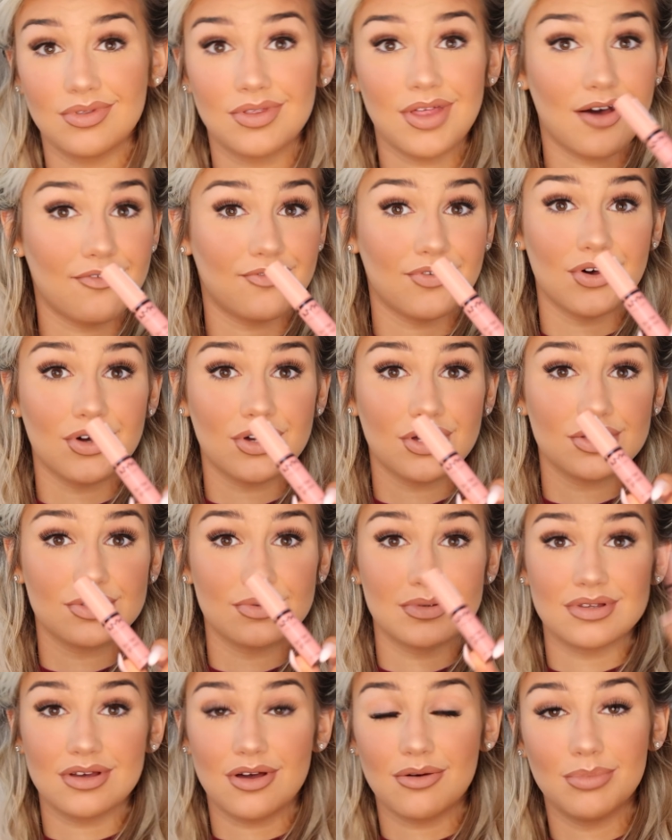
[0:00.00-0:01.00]
That focus
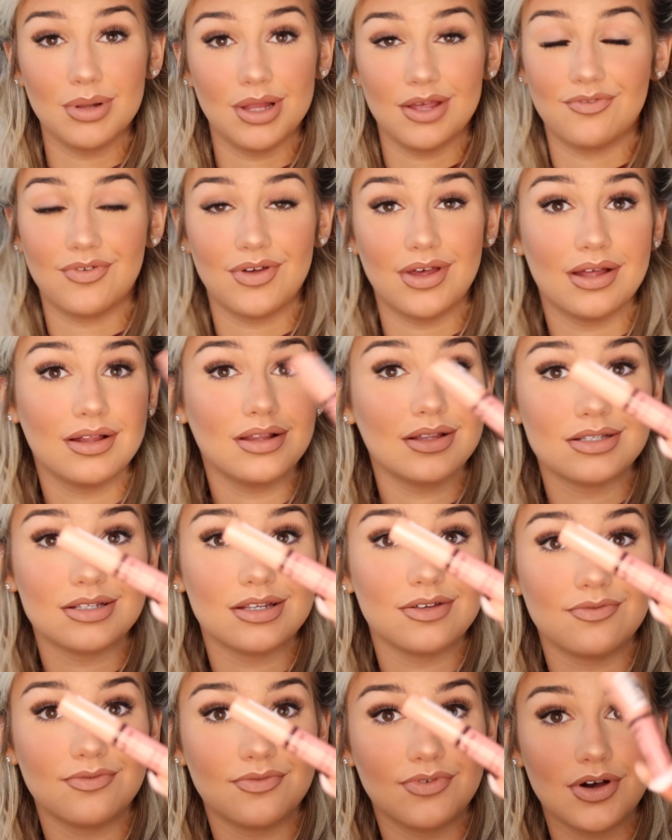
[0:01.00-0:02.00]
was a complete fail. It
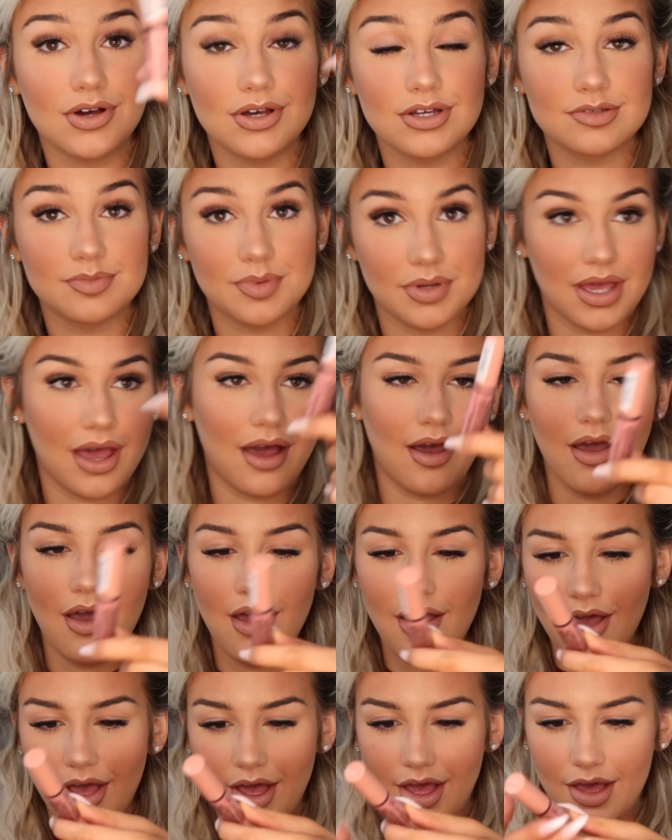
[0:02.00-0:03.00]
didn't even focus, but yeah.
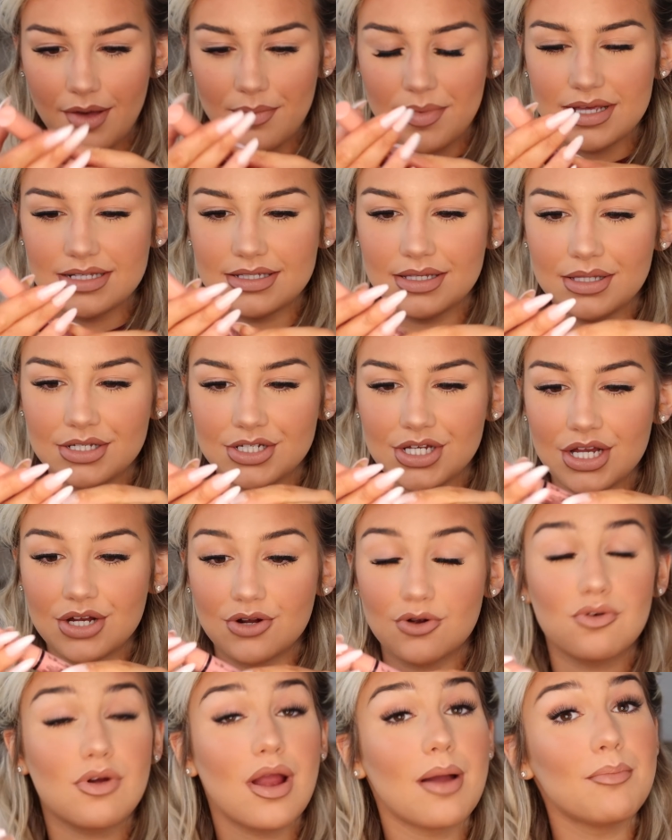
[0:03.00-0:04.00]
It's in the
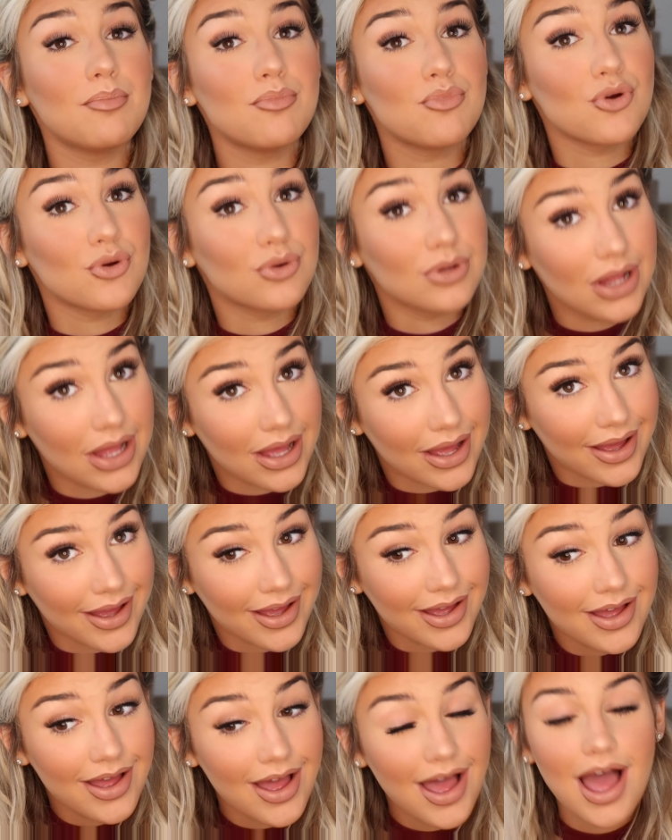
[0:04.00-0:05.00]
shade Creme
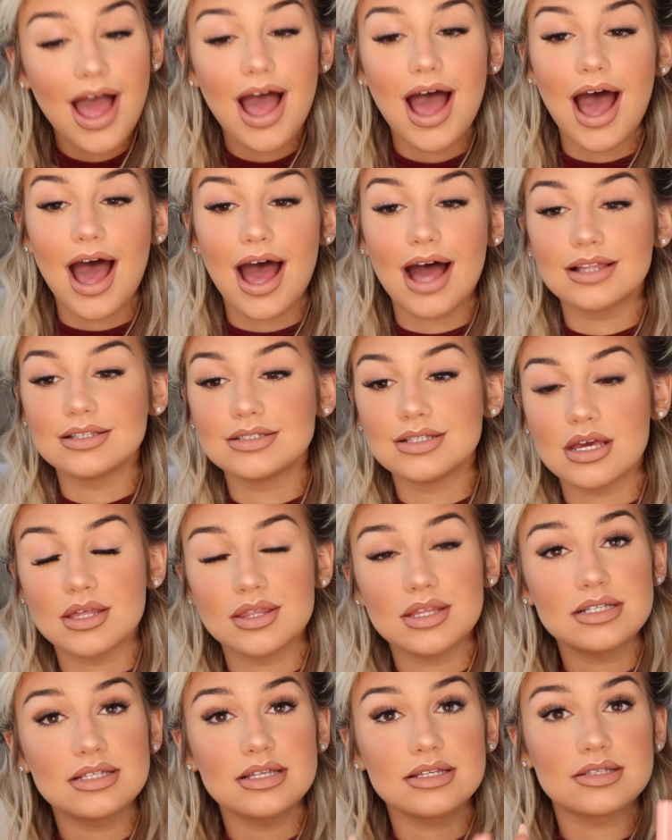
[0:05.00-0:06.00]
Brulee. And
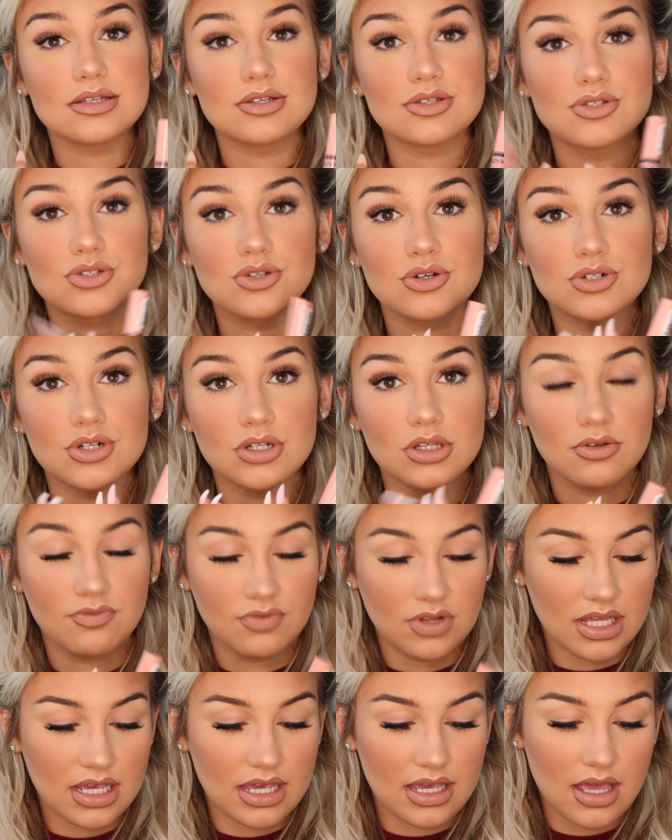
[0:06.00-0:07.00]
this is such a
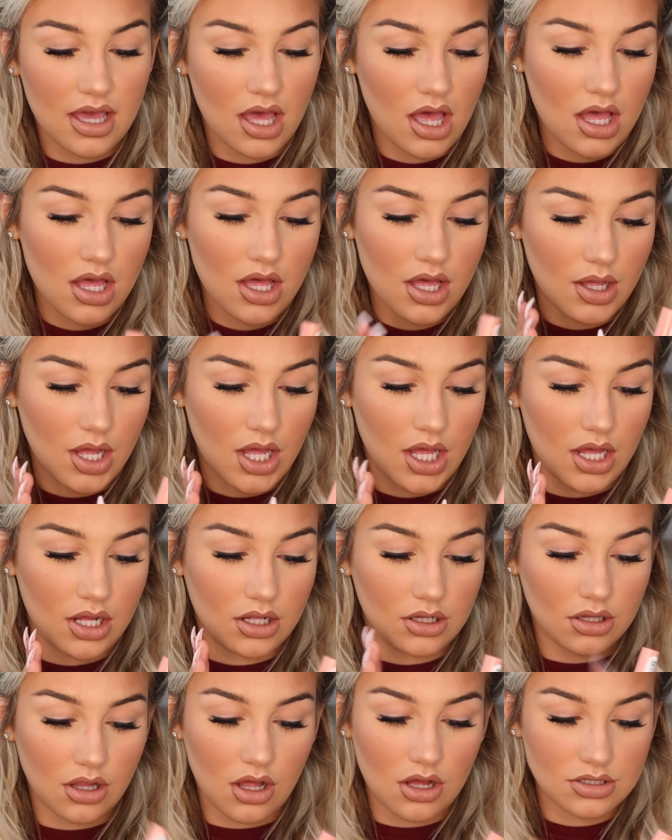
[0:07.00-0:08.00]
lovely
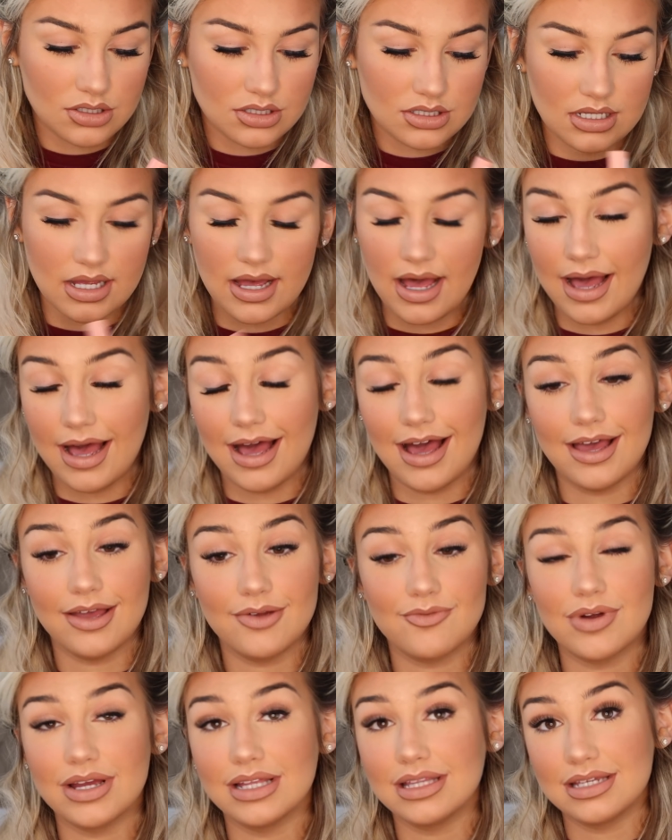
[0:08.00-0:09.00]
gloss. I
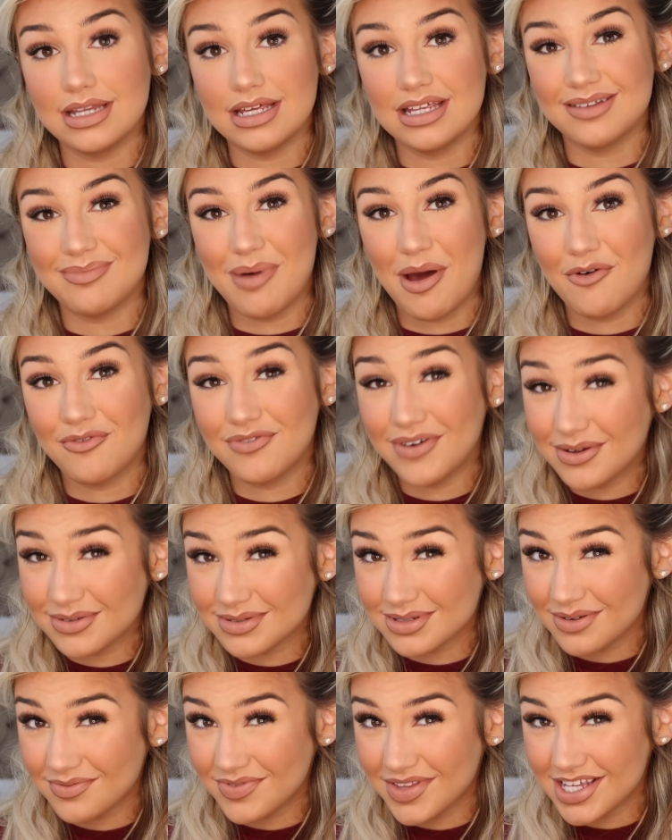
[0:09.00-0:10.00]
really need about
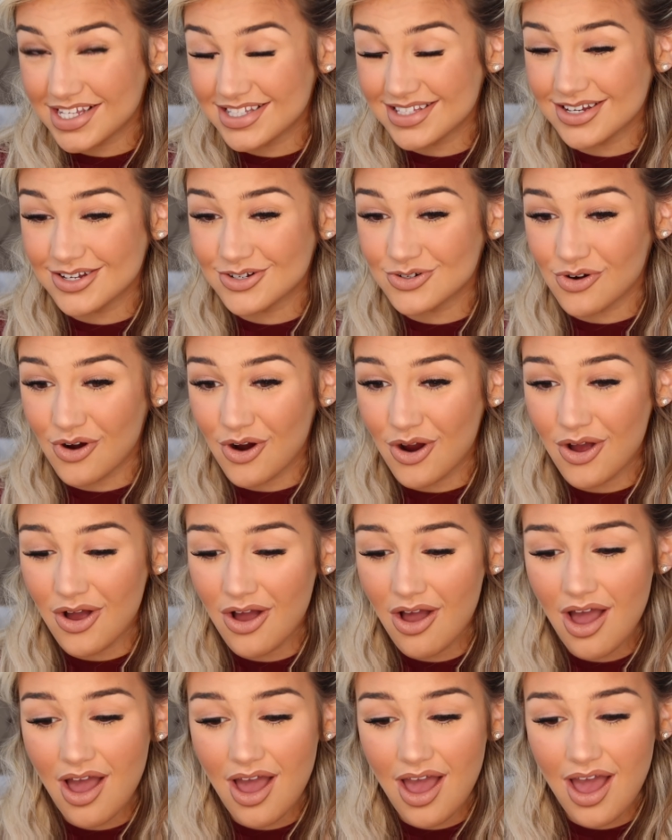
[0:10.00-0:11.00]
1,000 of these in a
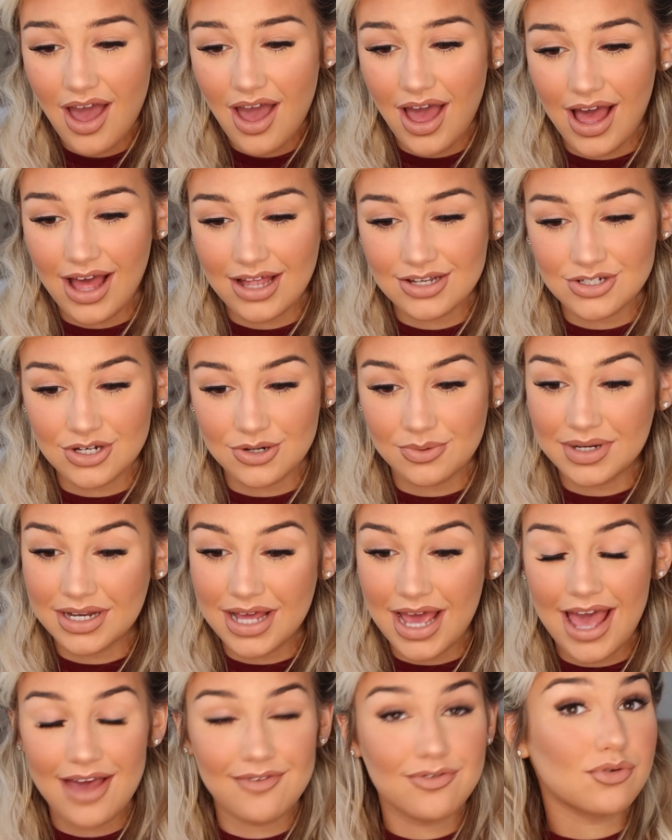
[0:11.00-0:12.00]
drawer. I don't want
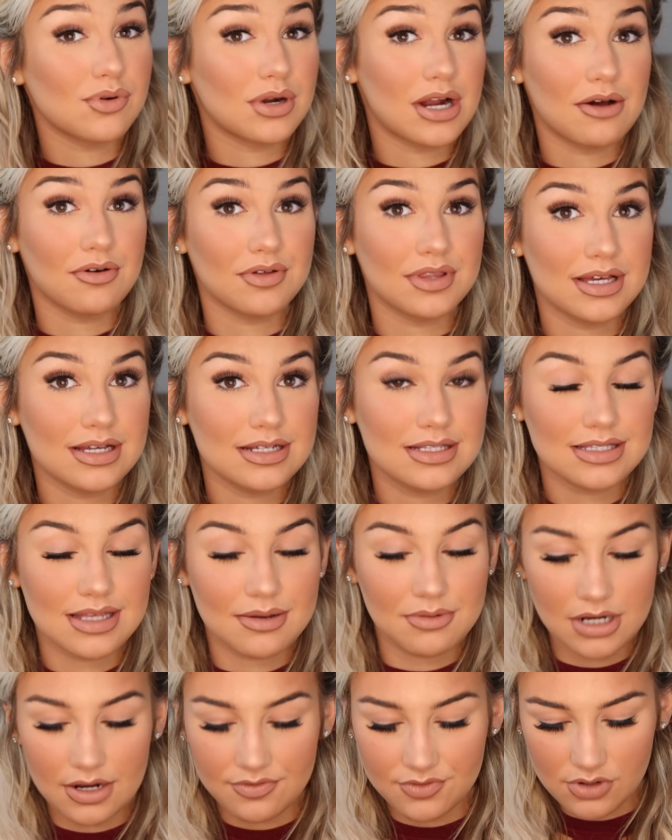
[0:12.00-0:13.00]
to ever run out of this.
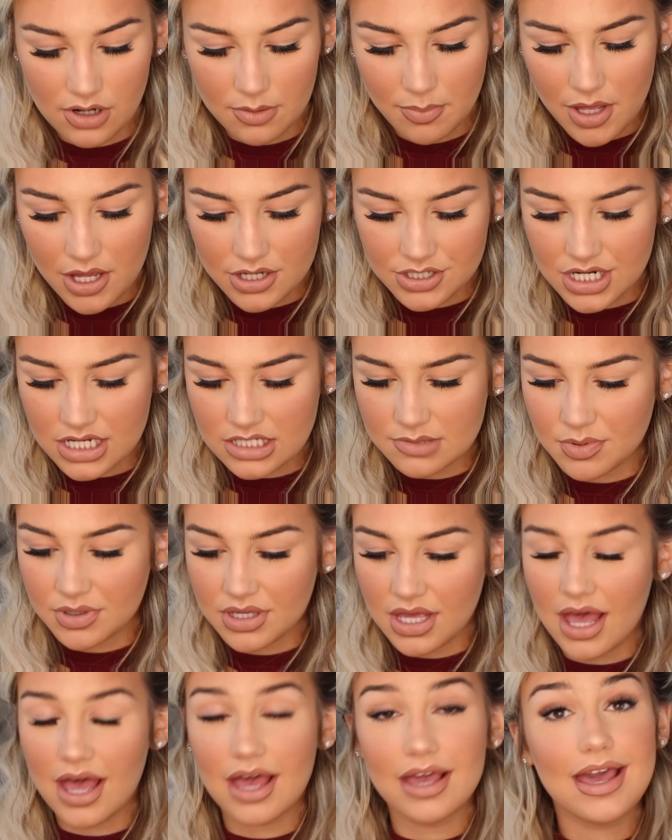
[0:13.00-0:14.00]
I'm going to have to repurchase. But
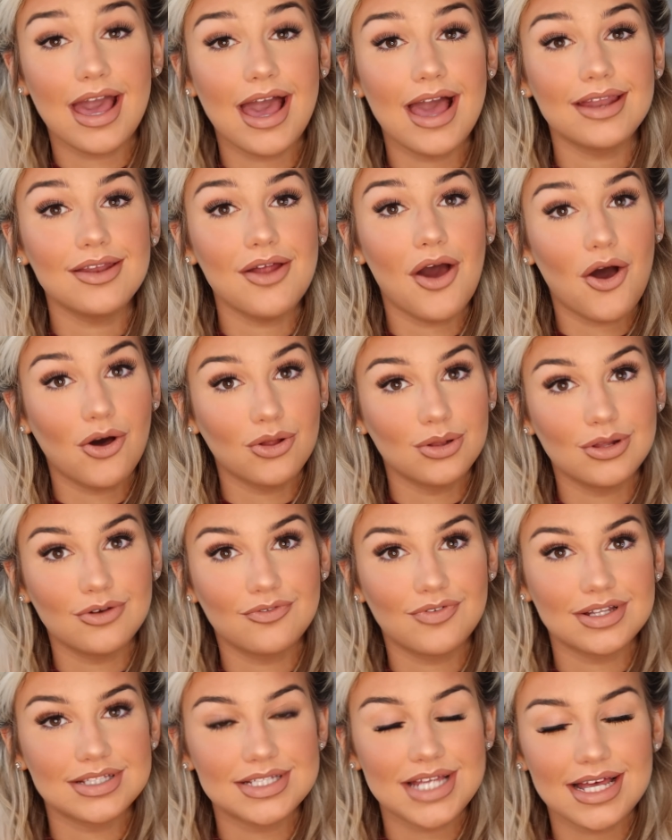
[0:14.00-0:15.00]
yeah, again, on
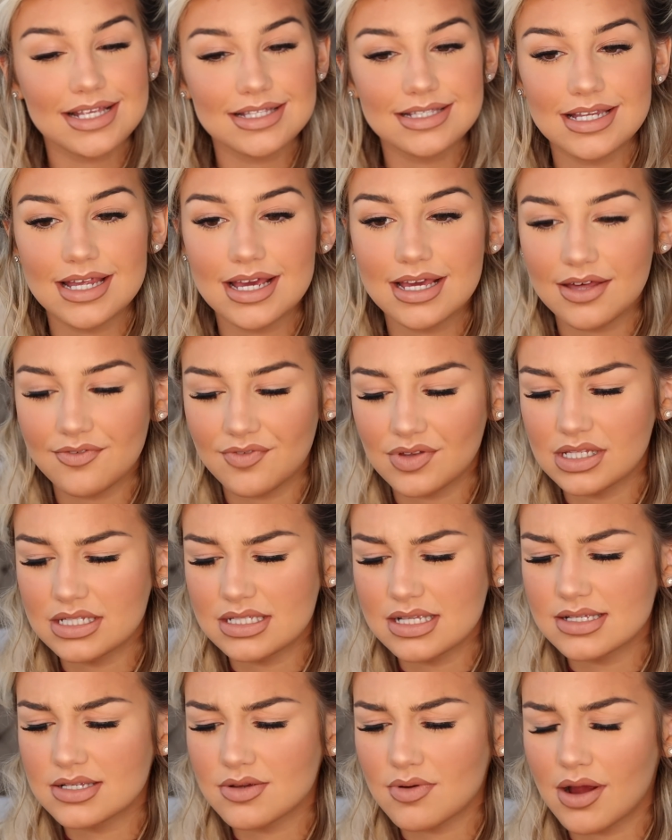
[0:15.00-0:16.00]
Look Fantastic. I think
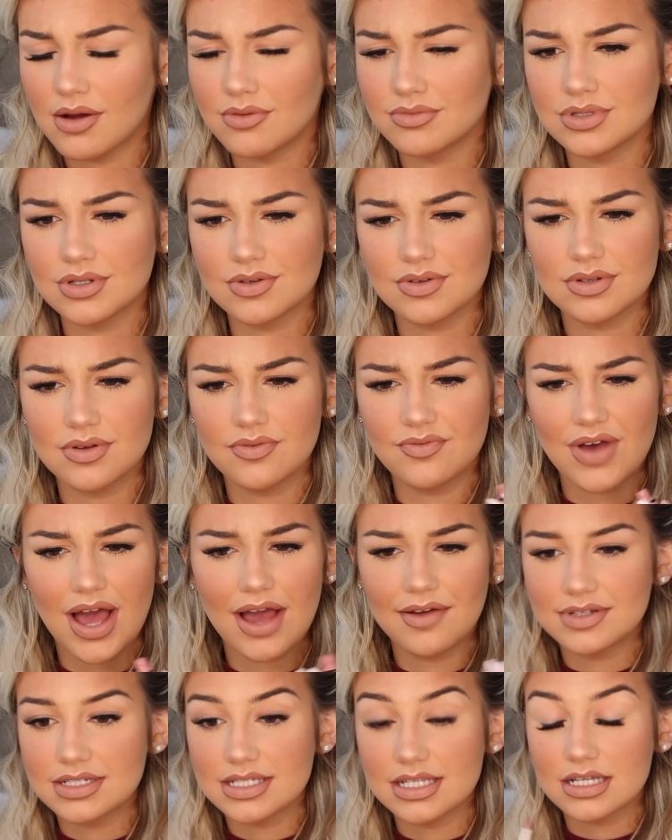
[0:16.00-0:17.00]
this is around
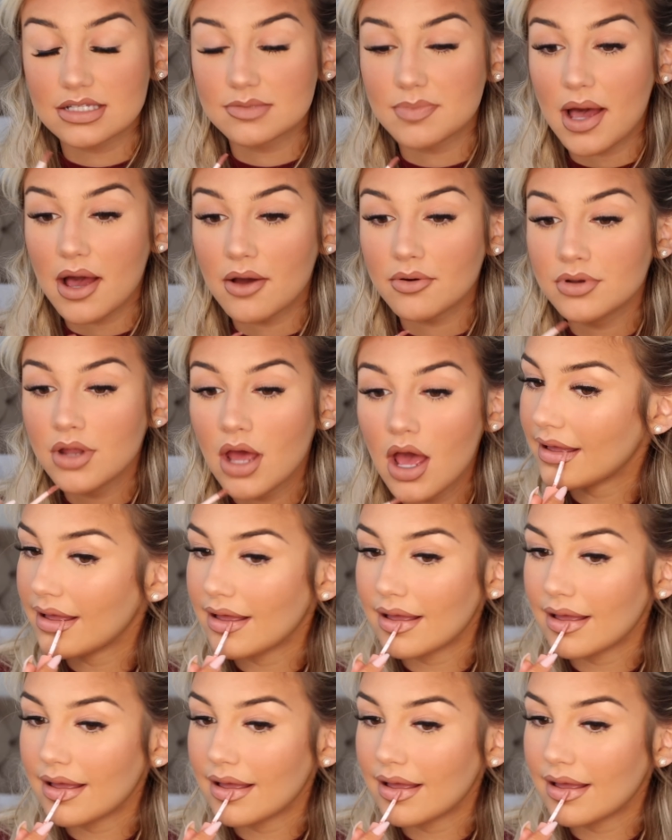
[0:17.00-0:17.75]
£5 to £6.